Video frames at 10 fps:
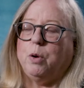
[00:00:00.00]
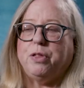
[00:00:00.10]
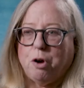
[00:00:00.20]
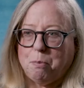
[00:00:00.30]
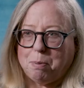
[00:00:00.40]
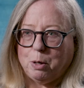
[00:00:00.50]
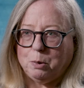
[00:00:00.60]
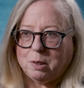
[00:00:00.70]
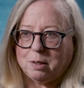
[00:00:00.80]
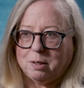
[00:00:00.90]
with no
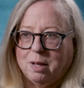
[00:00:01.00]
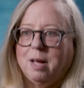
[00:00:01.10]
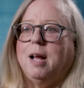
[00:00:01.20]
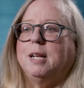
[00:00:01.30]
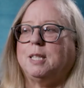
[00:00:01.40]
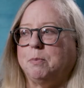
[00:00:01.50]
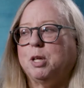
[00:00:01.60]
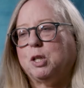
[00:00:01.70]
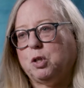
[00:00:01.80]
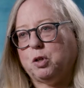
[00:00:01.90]
post and
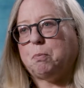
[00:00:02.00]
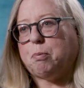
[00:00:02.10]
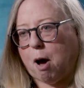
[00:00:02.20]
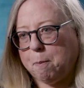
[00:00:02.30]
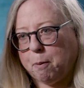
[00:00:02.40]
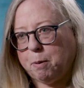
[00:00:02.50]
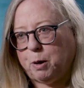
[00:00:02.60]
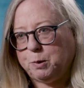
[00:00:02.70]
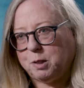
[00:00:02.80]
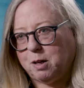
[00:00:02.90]
something that you do proper
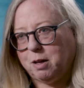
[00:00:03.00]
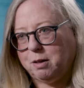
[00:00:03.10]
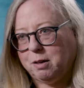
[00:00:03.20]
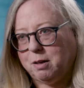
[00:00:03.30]
post on,